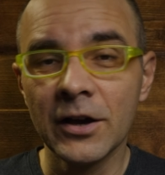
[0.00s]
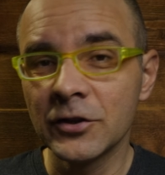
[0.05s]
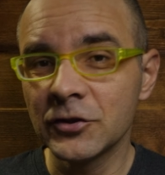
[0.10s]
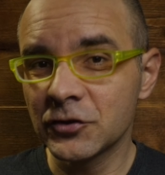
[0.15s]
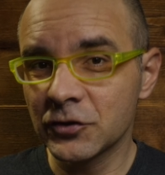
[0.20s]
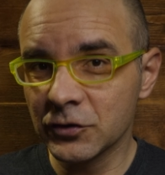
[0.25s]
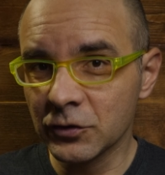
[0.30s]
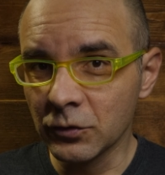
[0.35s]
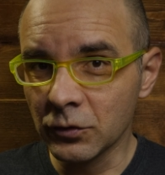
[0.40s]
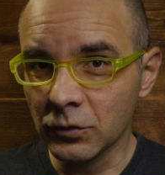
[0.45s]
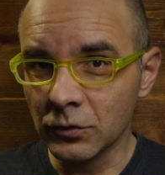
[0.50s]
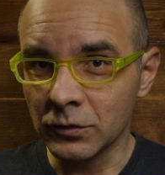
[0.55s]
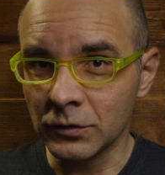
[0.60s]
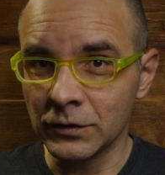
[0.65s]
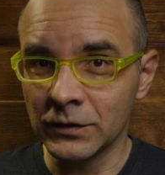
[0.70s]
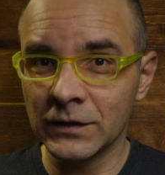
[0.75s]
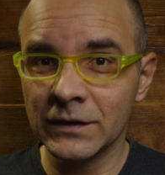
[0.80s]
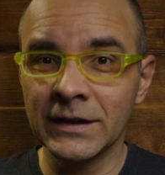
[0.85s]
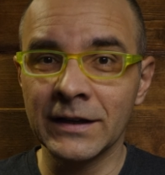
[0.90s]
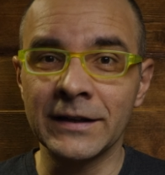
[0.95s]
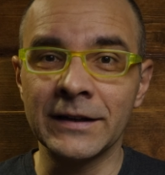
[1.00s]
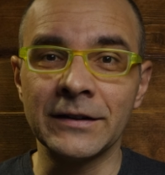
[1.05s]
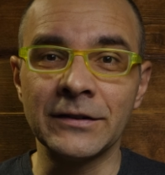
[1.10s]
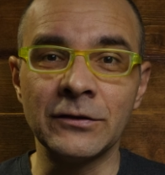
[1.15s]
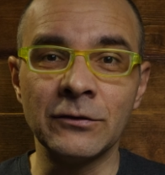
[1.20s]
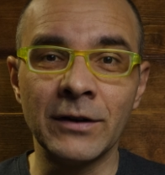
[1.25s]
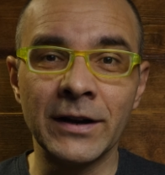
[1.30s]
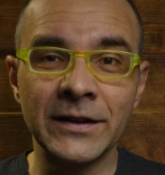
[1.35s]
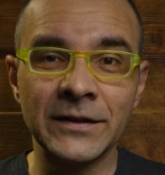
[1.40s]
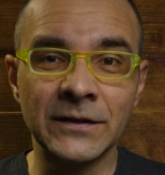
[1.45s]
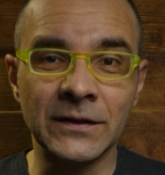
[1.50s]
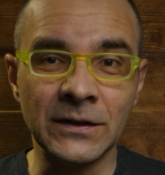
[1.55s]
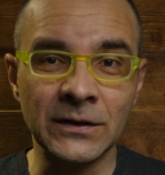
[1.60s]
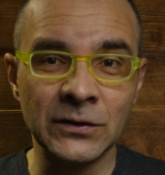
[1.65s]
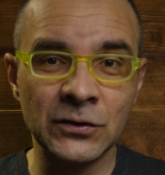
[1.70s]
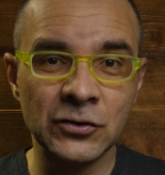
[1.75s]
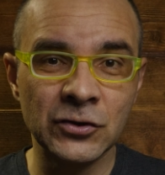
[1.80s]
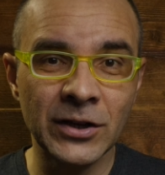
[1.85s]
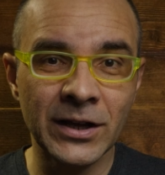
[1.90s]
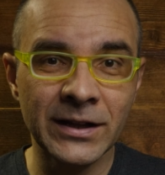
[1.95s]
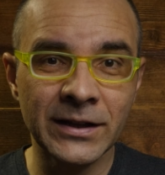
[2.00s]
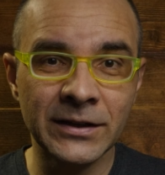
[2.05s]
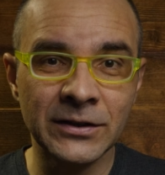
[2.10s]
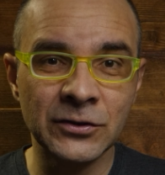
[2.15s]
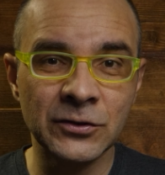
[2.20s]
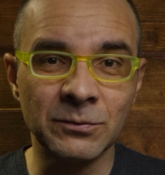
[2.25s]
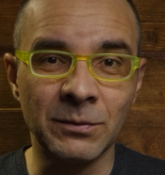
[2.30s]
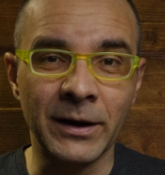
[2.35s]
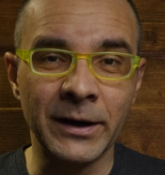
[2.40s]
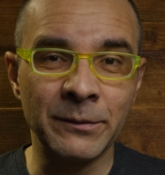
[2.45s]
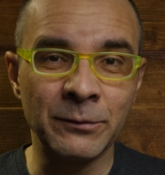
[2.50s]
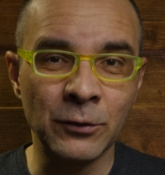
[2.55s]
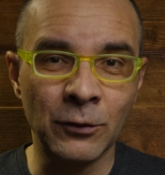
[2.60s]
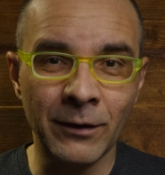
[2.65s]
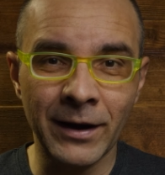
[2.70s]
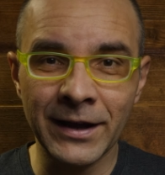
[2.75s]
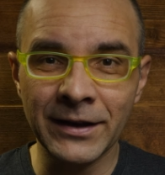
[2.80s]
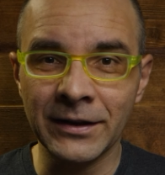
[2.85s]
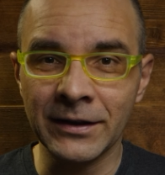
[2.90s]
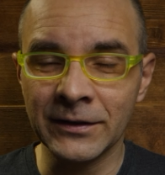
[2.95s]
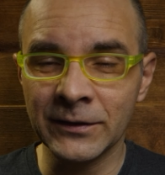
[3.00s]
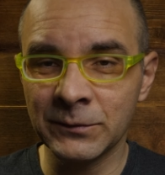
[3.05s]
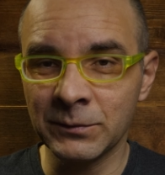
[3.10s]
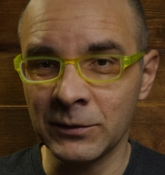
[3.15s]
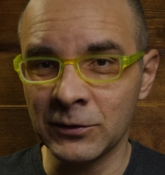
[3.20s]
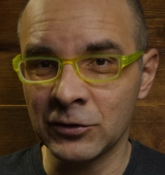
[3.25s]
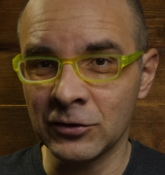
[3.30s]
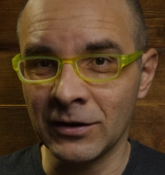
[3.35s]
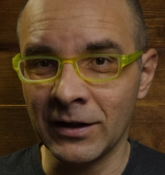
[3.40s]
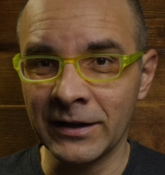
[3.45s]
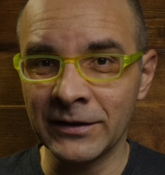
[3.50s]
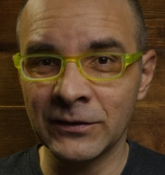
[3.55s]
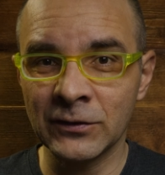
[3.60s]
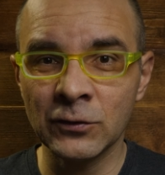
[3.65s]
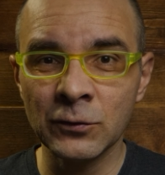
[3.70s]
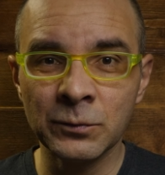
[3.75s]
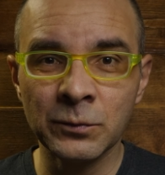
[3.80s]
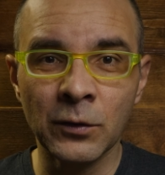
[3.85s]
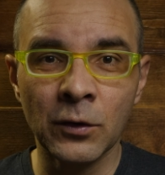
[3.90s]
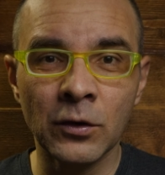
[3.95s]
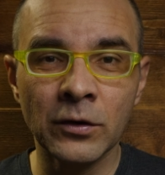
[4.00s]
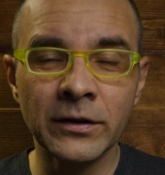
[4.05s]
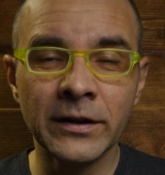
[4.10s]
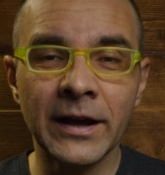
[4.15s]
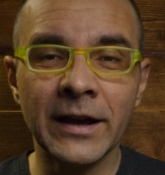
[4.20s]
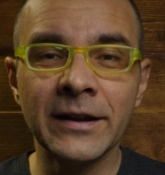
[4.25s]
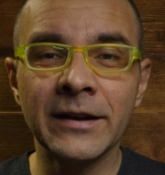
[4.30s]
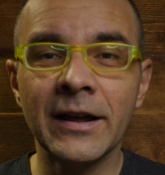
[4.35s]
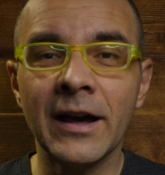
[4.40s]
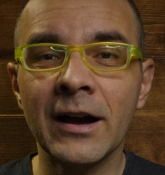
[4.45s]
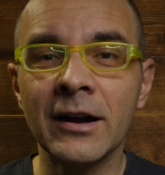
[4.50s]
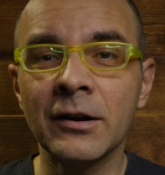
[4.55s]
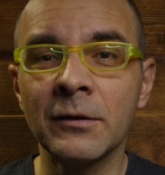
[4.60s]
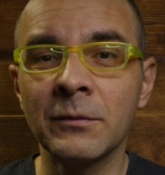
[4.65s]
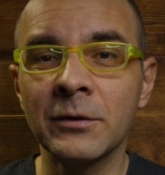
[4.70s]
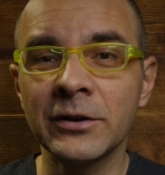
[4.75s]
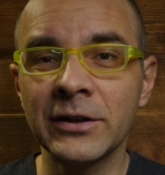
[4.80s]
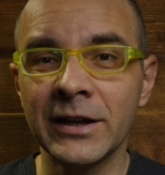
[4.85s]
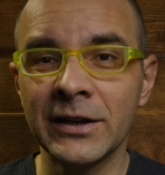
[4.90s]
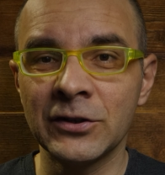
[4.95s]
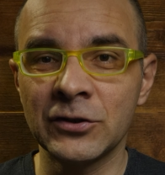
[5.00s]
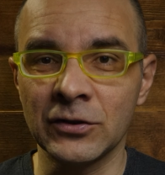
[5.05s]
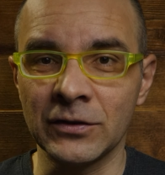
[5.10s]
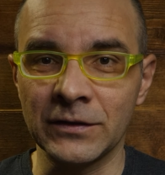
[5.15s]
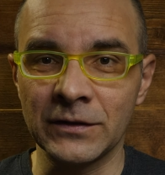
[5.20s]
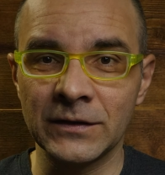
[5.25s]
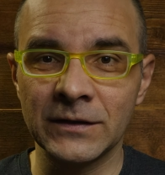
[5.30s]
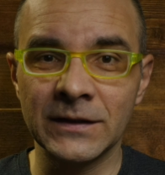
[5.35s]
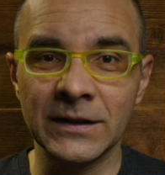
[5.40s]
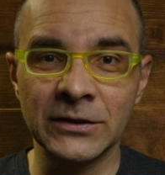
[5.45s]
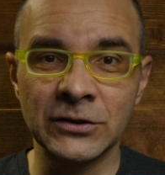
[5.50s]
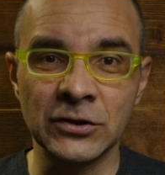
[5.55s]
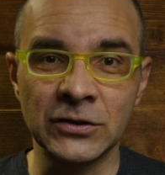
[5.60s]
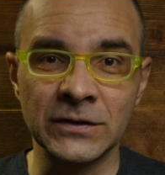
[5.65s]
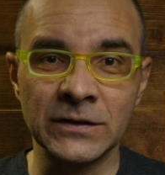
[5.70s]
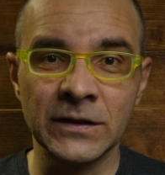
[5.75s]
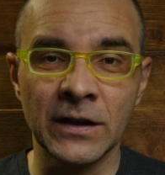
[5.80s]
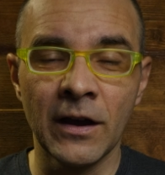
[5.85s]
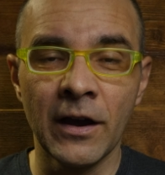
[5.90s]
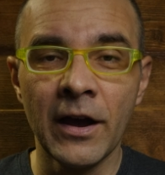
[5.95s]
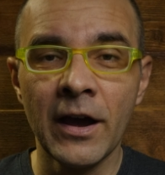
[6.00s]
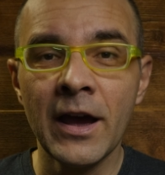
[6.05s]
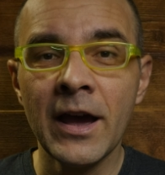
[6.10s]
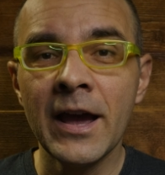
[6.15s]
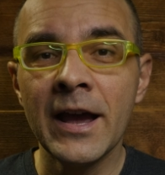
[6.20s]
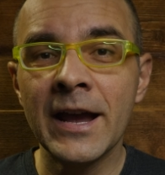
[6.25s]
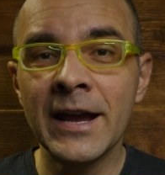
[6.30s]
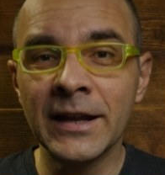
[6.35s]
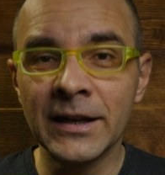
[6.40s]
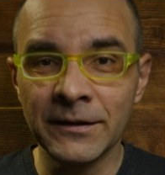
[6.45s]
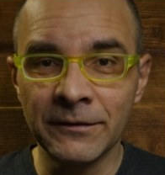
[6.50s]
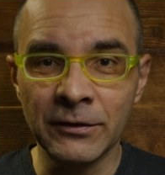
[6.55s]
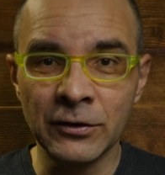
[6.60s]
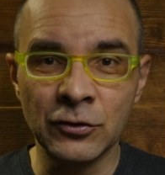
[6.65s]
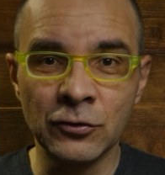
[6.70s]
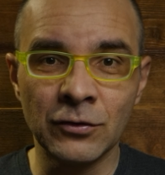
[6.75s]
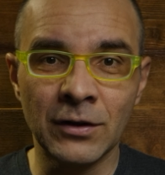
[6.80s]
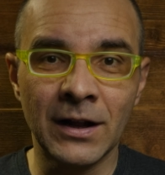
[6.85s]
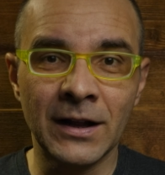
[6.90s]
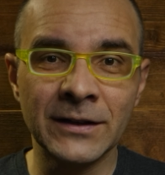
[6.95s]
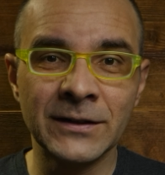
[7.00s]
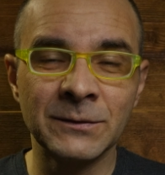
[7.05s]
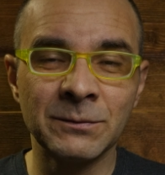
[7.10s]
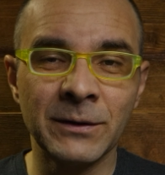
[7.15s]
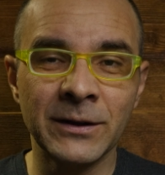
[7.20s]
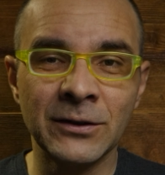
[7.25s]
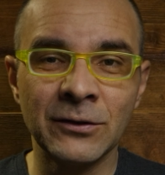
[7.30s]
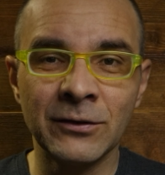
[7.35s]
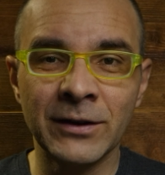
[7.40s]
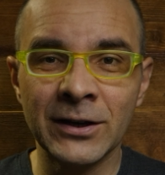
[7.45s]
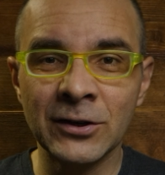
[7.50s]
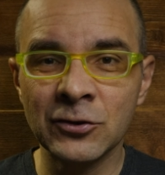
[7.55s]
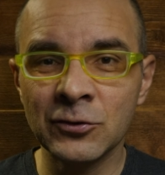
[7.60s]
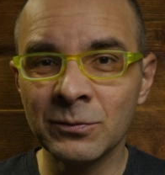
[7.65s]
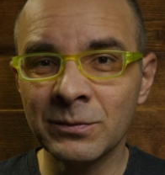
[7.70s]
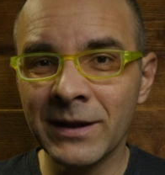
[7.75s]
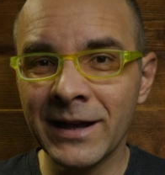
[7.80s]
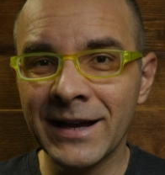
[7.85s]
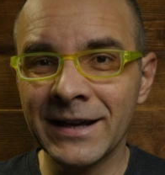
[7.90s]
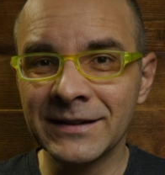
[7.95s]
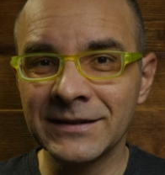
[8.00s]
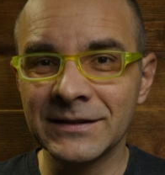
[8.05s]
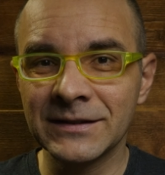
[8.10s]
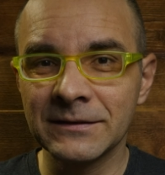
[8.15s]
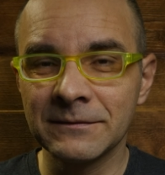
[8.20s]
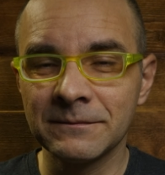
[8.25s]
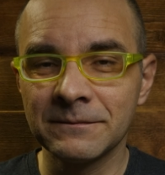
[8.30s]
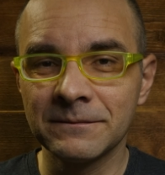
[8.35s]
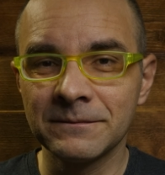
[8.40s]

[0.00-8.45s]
Schools can address this challenge by providing specialized support and accommodations such as individualized education plans.